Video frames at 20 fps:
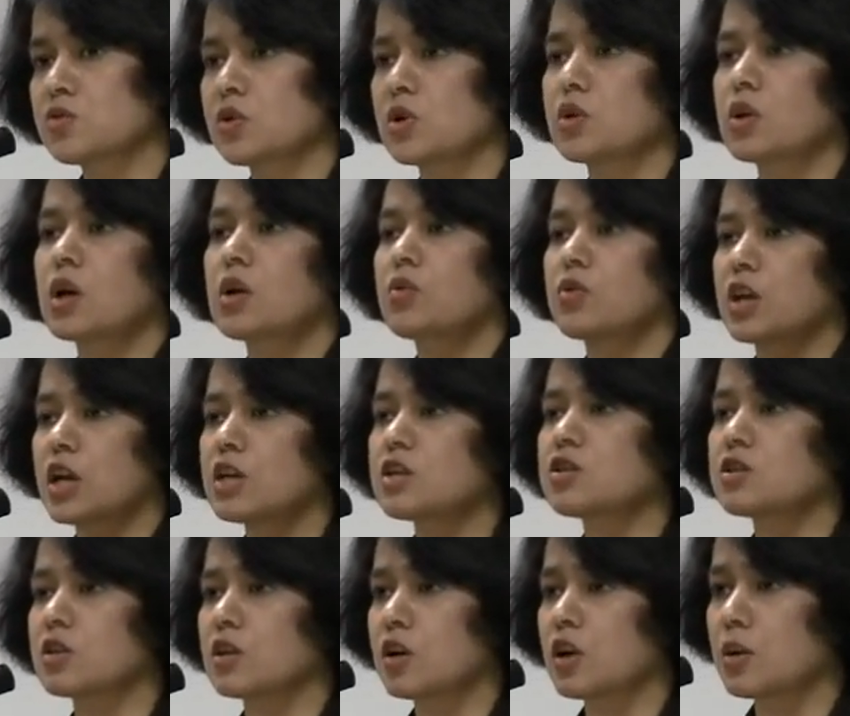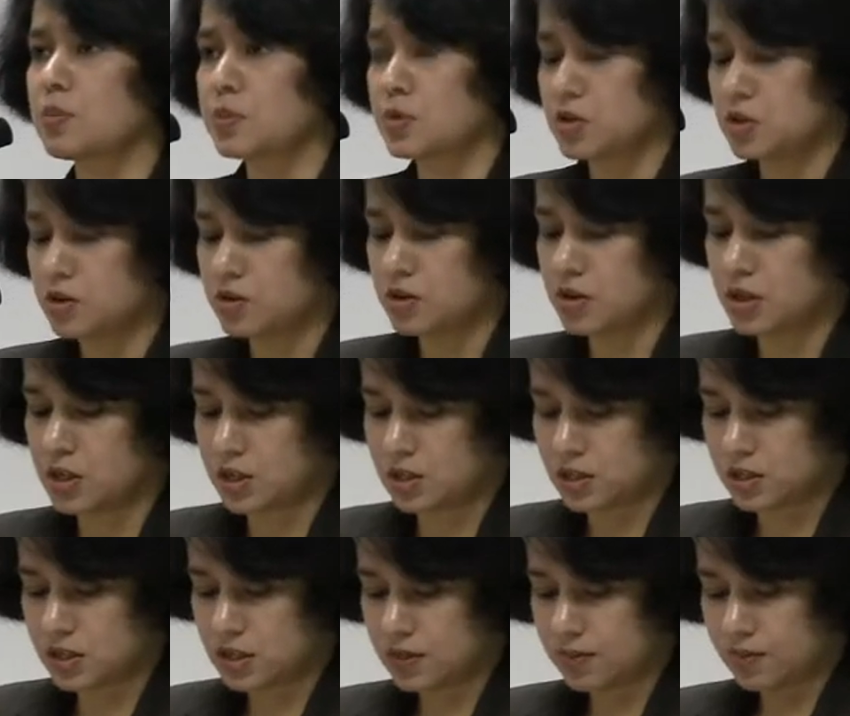for recreational
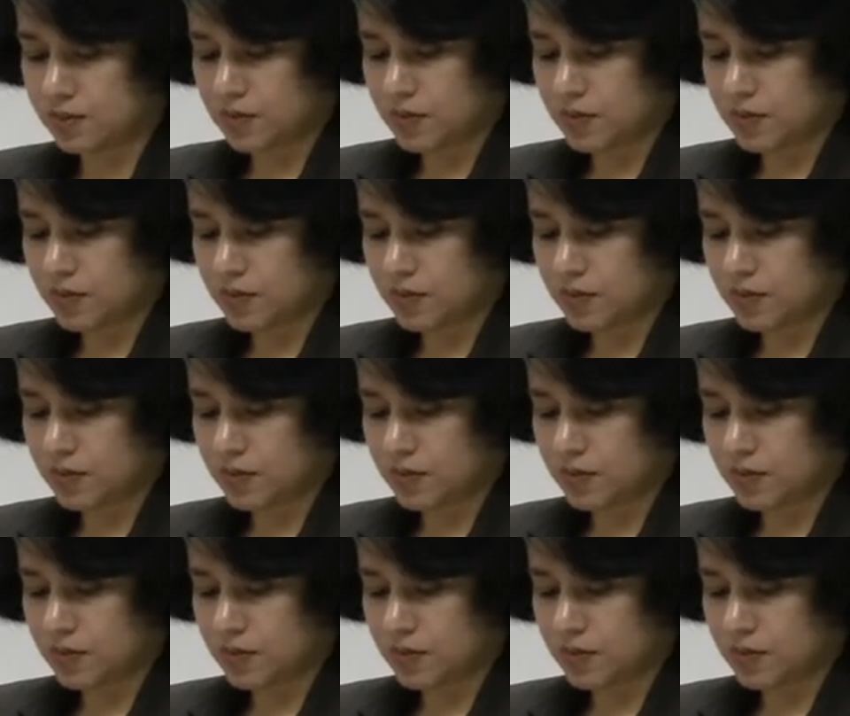opportunities.